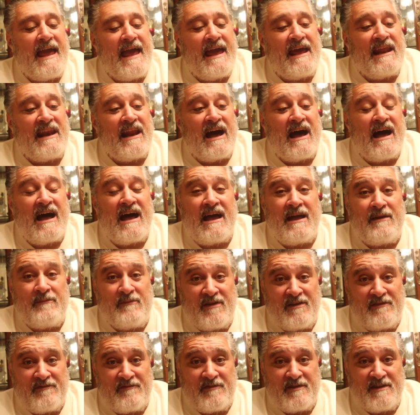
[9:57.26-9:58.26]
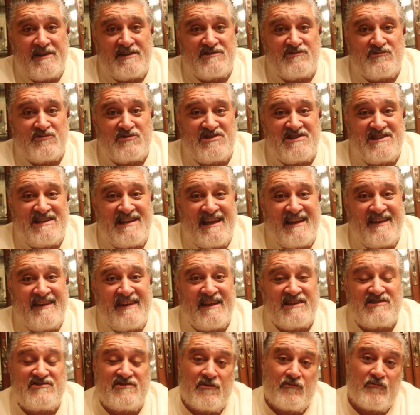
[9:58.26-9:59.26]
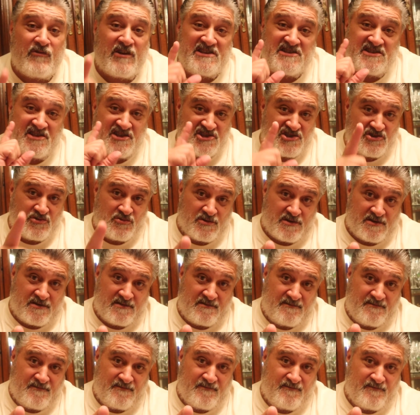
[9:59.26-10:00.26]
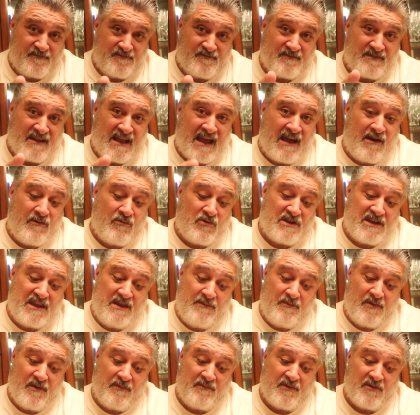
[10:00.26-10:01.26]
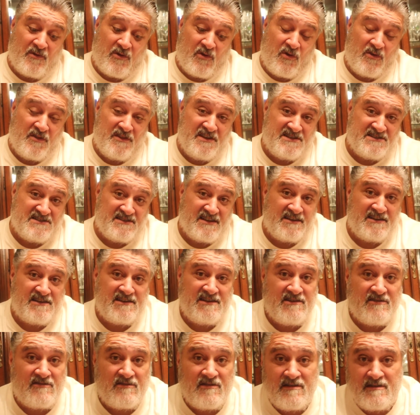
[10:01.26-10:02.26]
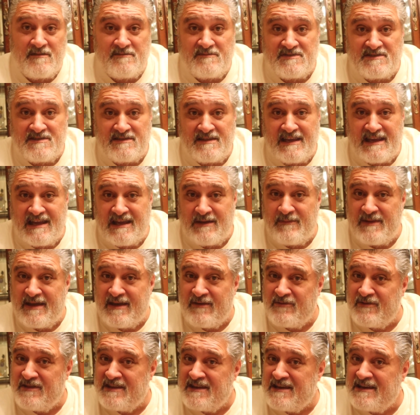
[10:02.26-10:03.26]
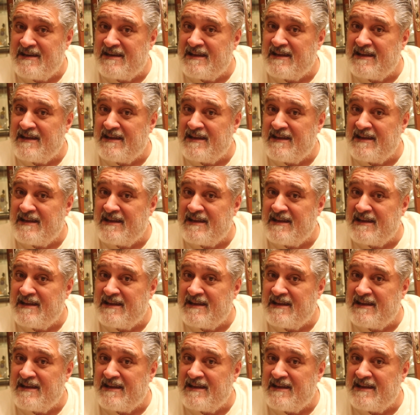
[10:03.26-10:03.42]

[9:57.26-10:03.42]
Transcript: And I, my friends, will see you on the next one. Rest assured, I will keep up with all these nineteen crimes. They come out with any